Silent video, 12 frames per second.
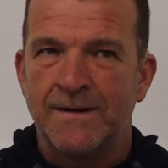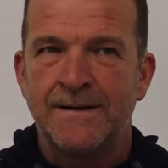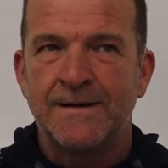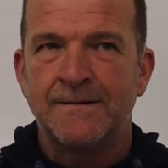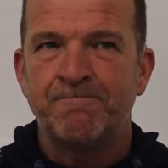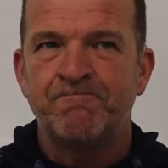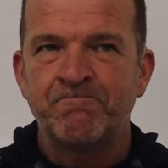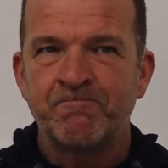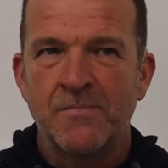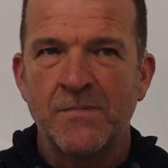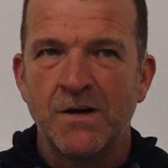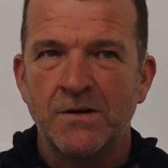
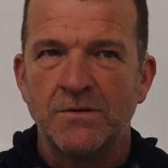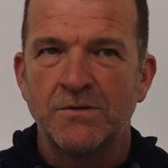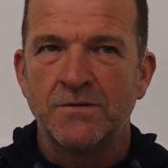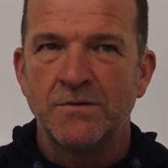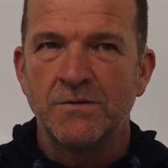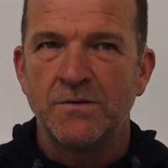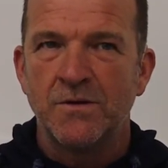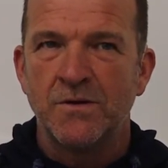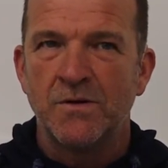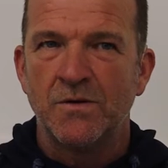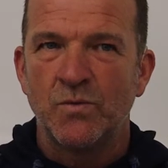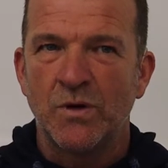
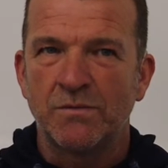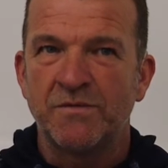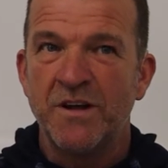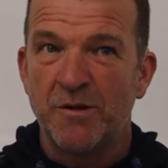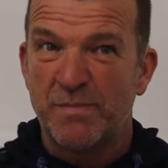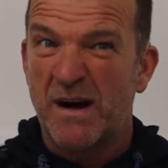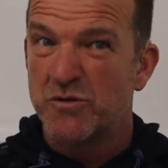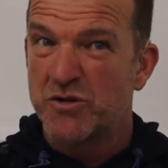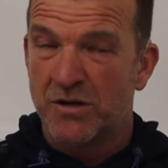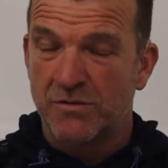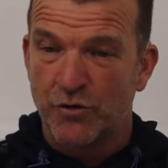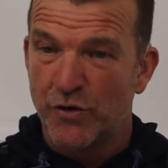Well, Neil
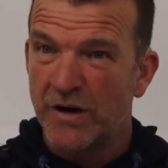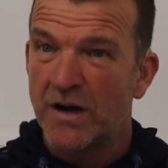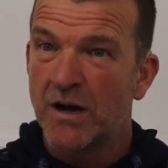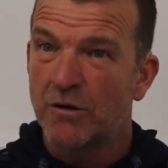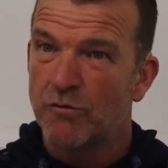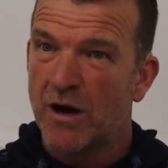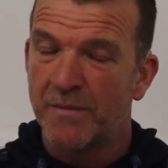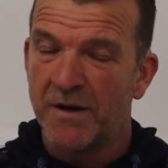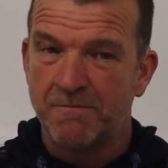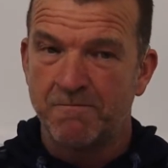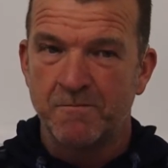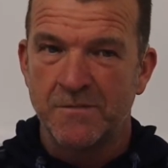Bowser, Craig Little, rang
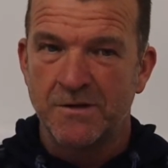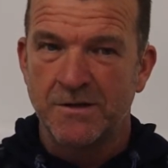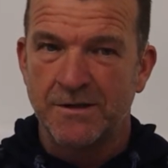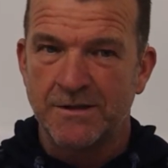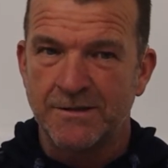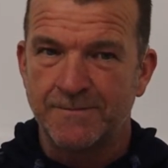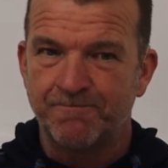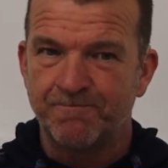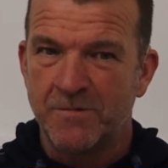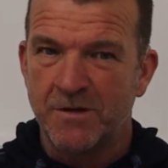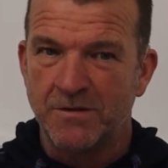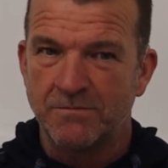me
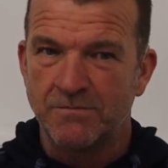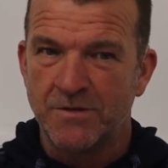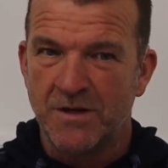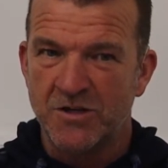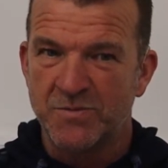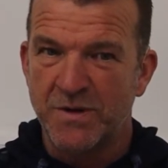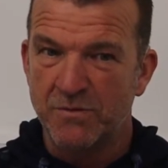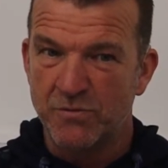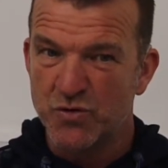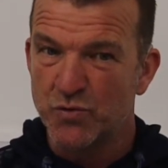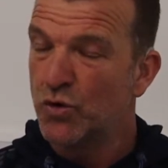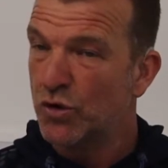and asked me there
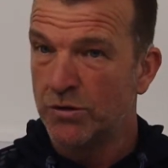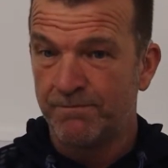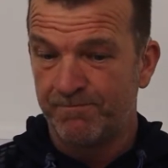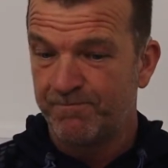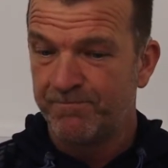was a role,